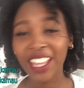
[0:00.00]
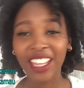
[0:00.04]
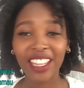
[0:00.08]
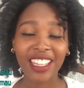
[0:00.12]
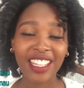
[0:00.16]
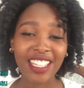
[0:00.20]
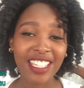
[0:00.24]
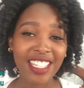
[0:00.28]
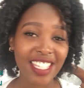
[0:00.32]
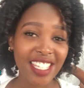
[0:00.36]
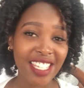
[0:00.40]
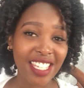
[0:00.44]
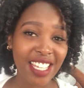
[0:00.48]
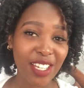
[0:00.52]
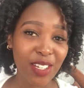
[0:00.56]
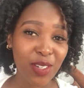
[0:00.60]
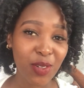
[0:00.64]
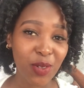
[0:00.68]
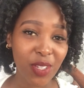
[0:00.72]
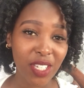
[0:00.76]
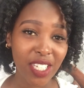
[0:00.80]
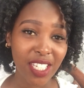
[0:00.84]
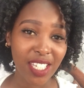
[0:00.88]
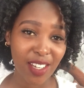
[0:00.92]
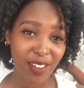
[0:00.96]
this is a
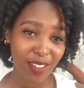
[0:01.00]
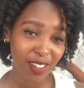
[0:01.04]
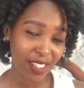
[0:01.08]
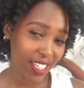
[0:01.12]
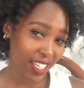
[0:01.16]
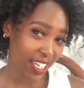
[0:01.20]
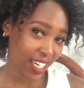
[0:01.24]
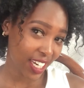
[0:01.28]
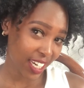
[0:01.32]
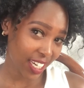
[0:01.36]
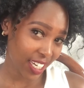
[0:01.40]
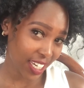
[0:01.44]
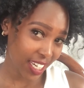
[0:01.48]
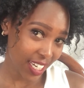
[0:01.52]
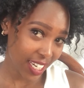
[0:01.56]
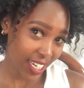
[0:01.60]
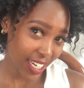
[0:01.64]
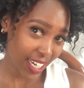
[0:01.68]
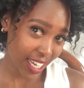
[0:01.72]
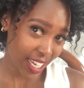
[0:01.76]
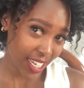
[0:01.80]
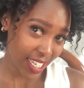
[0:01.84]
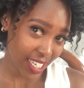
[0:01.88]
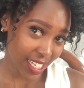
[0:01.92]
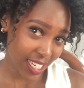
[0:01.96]
twist out that I did
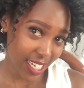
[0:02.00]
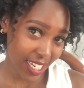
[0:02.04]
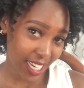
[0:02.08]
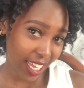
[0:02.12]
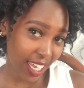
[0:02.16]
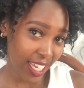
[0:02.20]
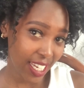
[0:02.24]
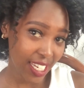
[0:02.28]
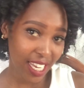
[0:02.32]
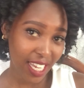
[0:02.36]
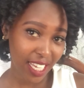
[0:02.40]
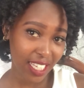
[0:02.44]
last night.